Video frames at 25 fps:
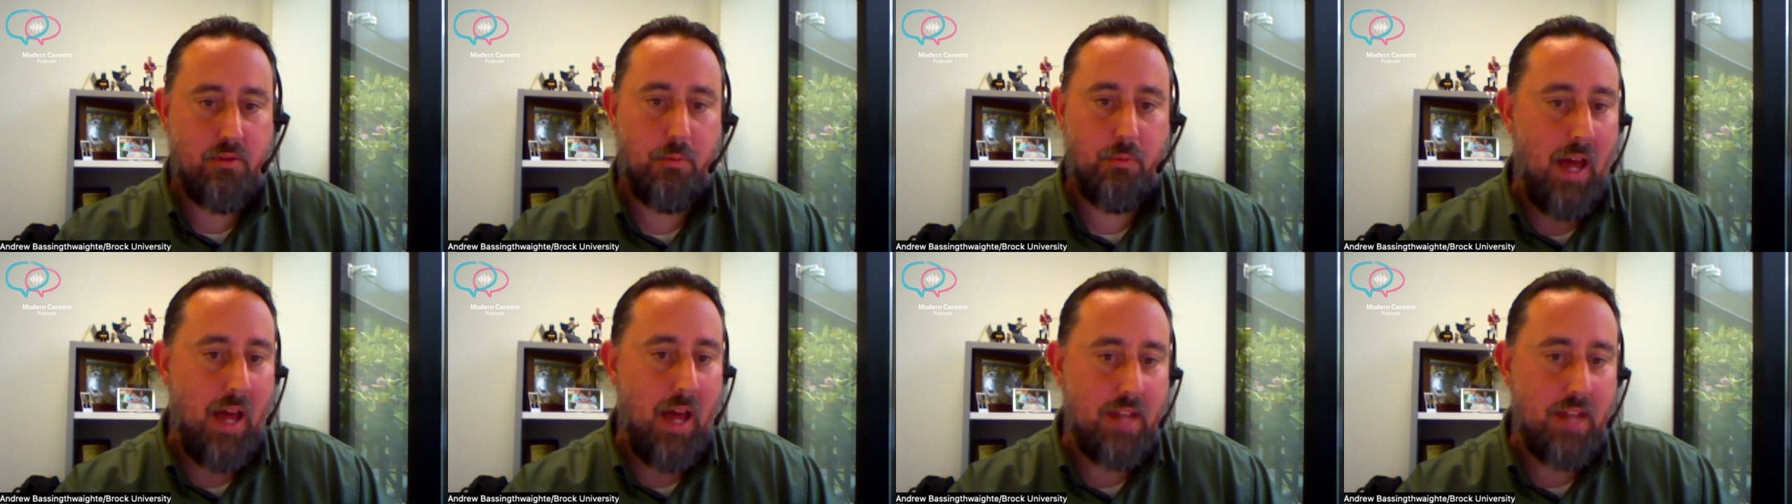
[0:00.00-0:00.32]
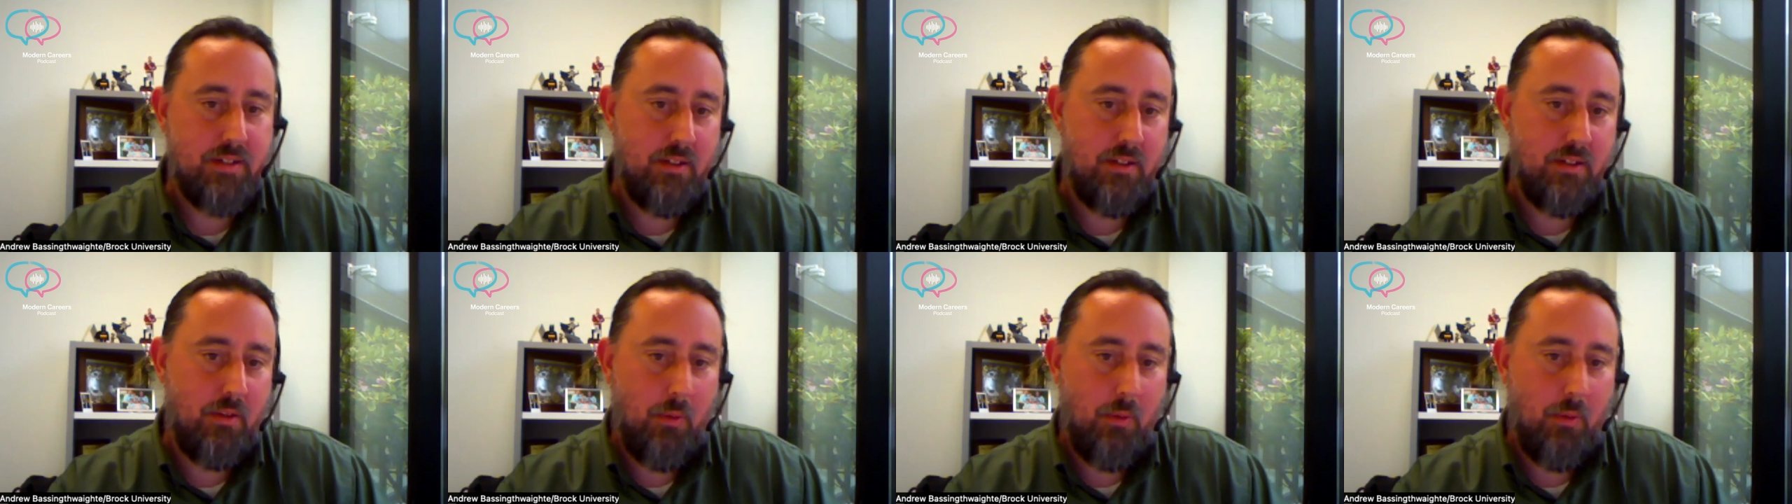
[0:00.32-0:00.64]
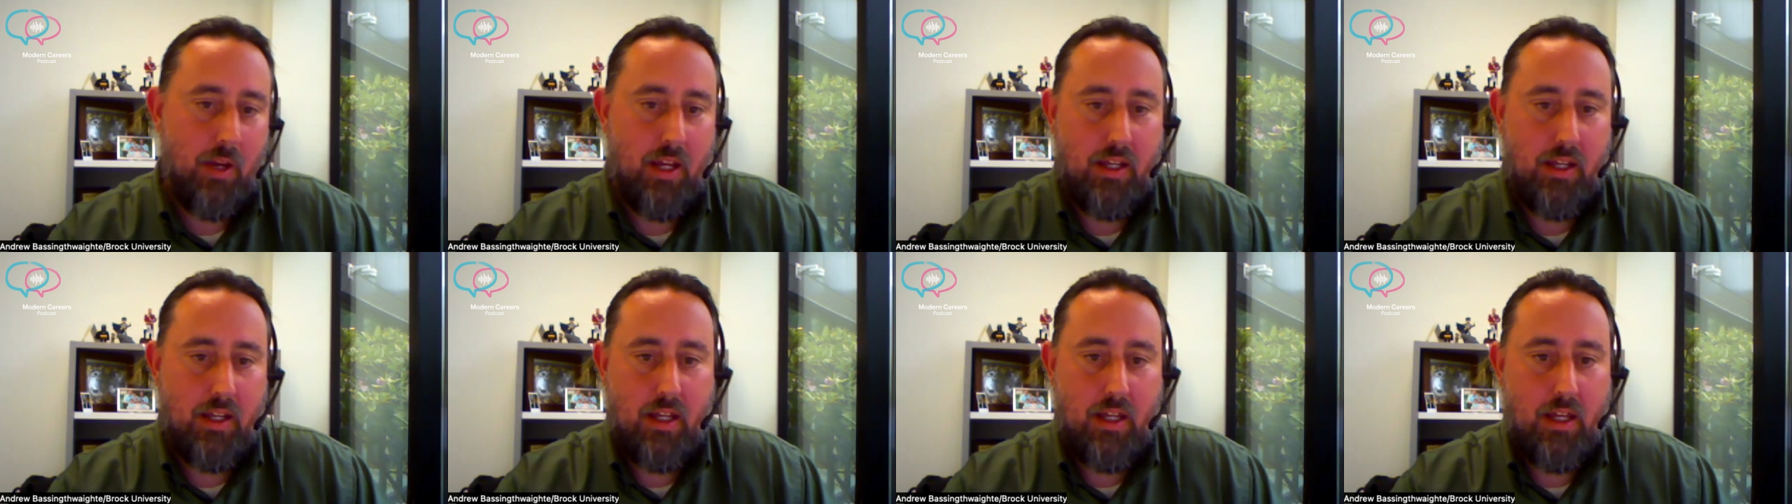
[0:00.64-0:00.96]

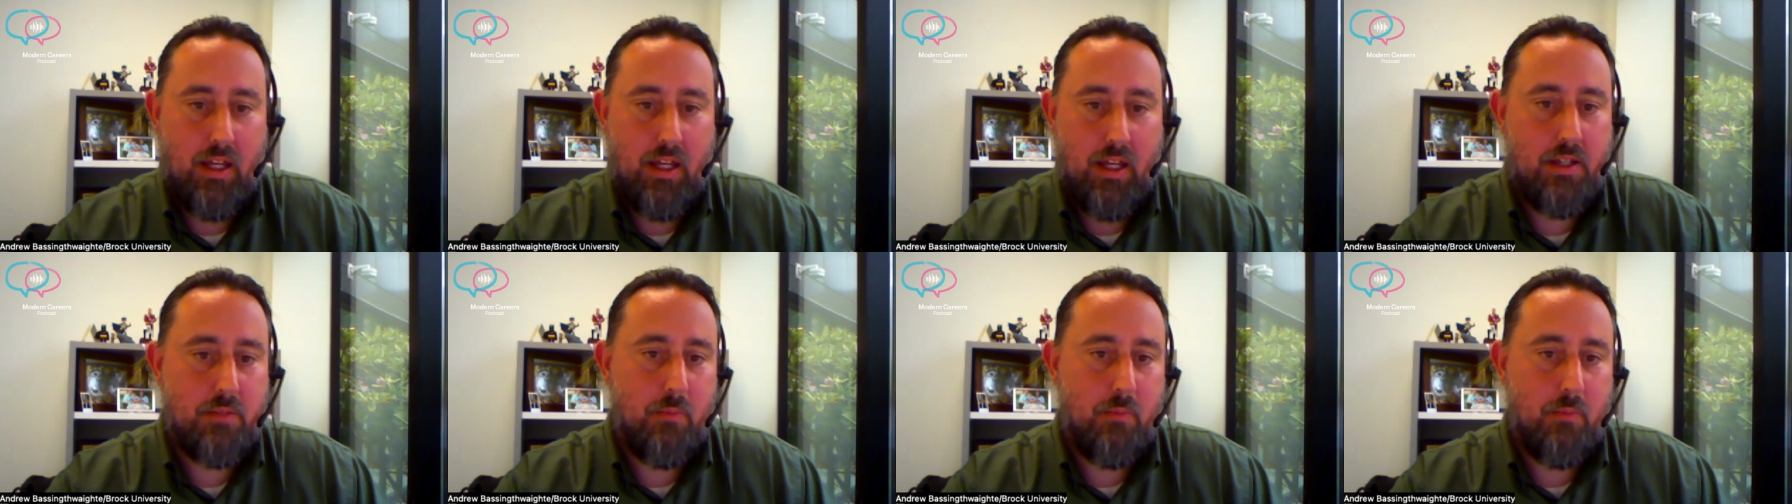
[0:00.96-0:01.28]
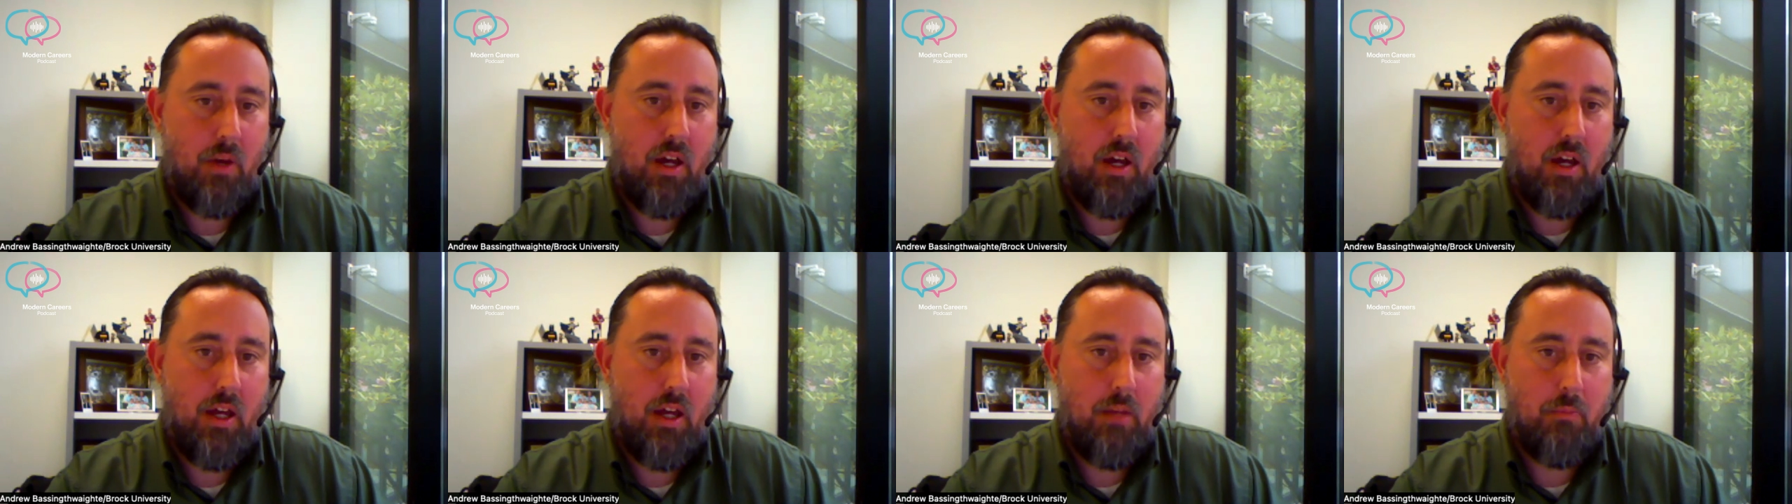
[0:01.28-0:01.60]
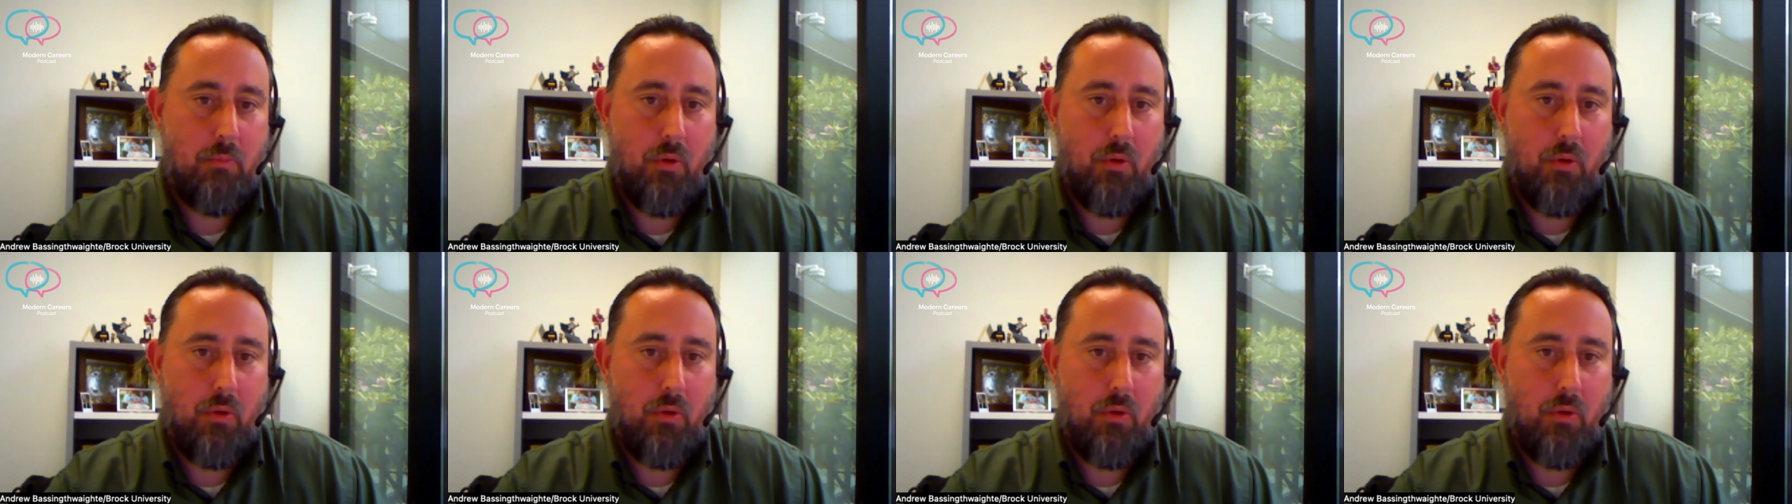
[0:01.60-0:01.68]
Bassingthwaighte is my